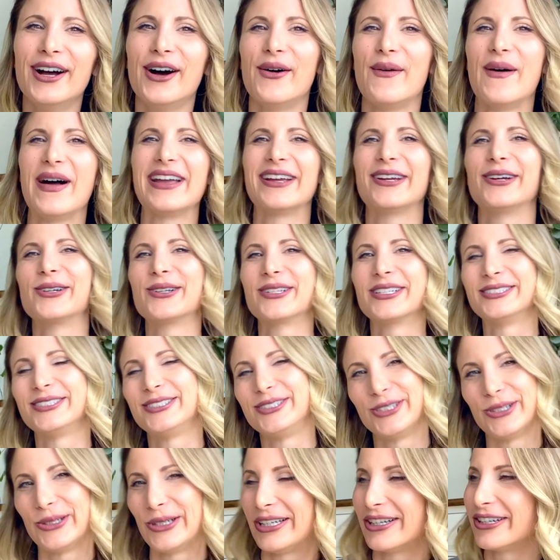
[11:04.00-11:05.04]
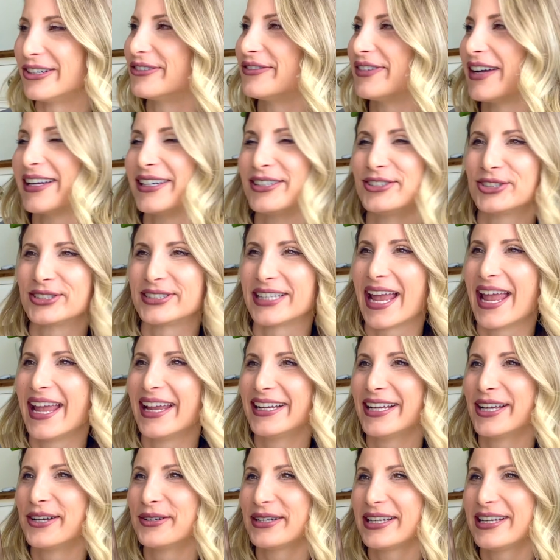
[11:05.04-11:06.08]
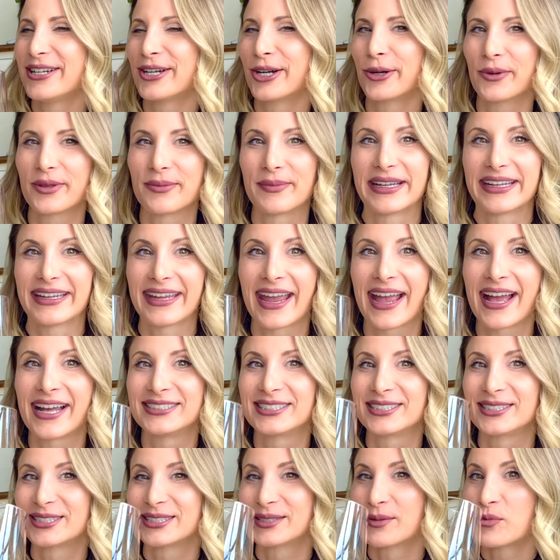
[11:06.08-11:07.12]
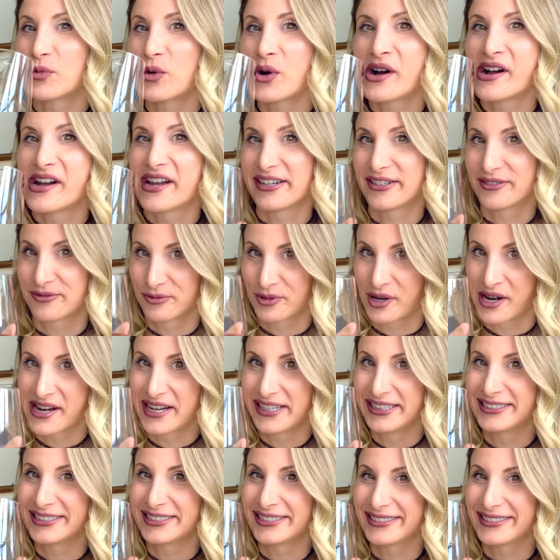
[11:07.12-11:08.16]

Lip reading: Why go to the studio if I can just hang out here with my cats and some wine, right?